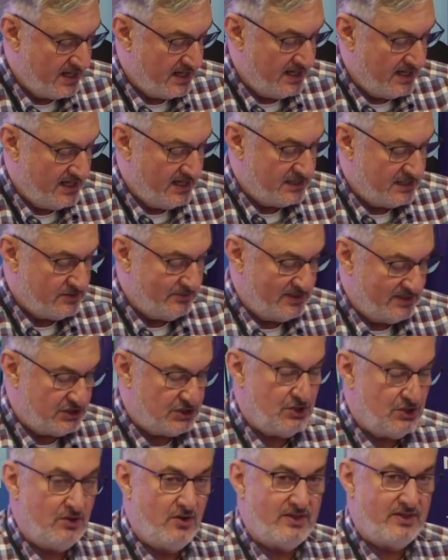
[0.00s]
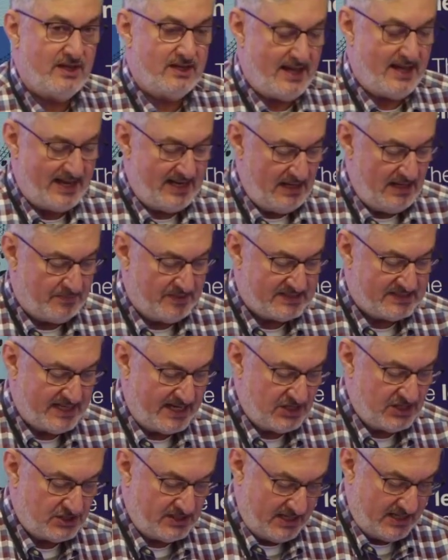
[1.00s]
to ensure that any
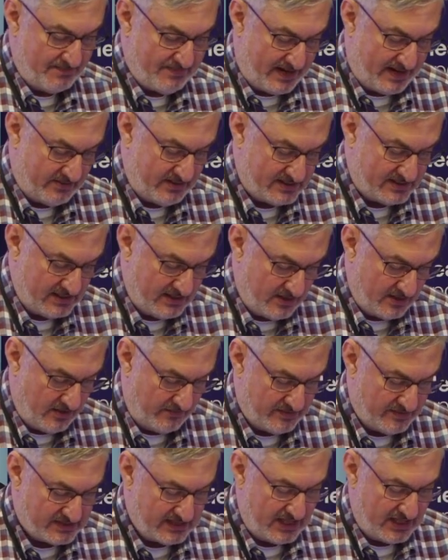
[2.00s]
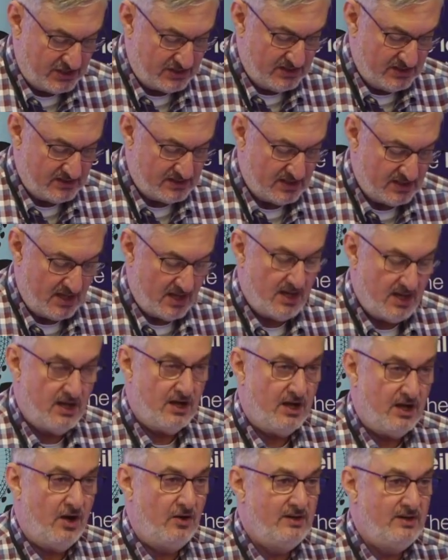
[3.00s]
potentially embarrassing conversations
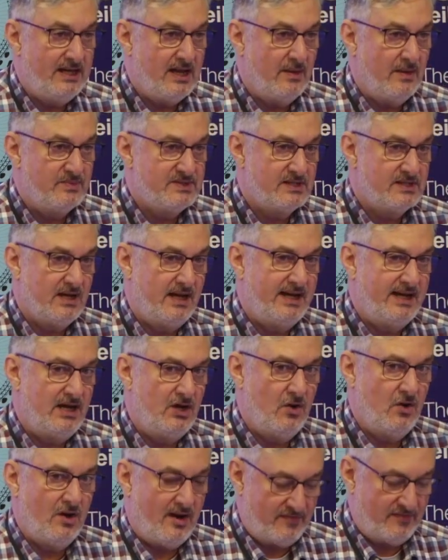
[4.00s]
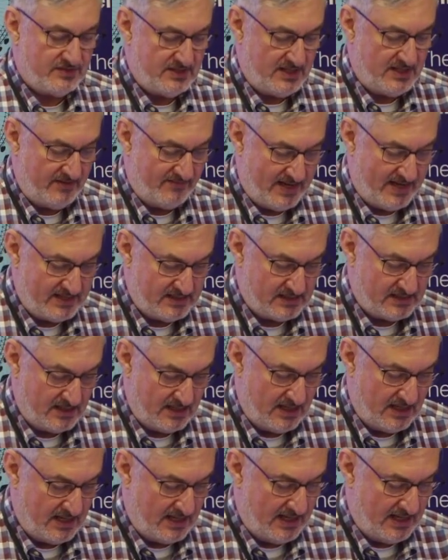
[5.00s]
only come to light long after the event,
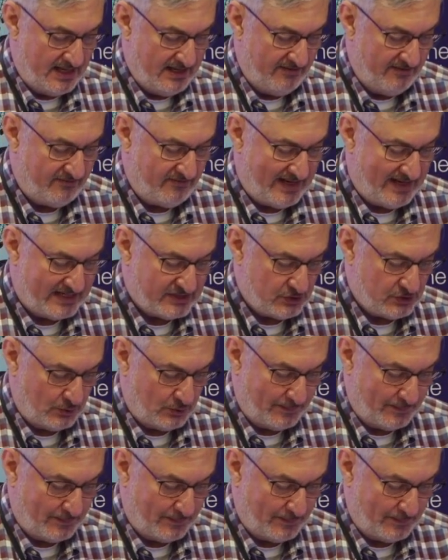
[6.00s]
if at all.